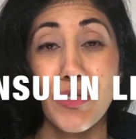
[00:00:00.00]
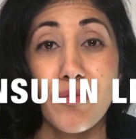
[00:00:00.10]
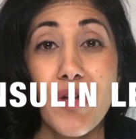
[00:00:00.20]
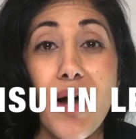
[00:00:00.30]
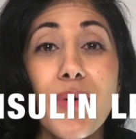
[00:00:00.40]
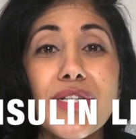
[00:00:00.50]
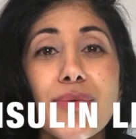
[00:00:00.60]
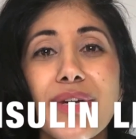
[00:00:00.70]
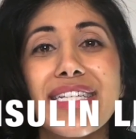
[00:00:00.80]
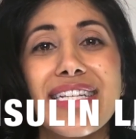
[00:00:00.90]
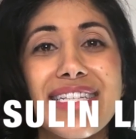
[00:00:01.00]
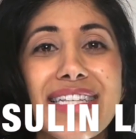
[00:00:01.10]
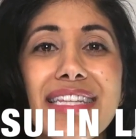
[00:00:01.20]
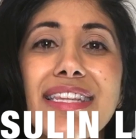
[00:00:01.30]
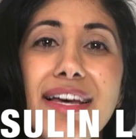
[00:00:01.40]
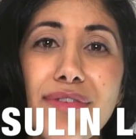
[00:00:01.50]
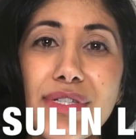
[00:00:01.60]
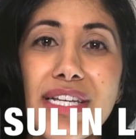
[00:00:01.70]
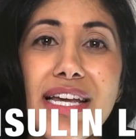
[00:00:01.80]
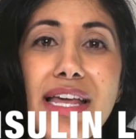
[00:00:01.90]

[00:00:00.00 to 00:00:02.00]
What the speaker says: You do not want to raise insulin levels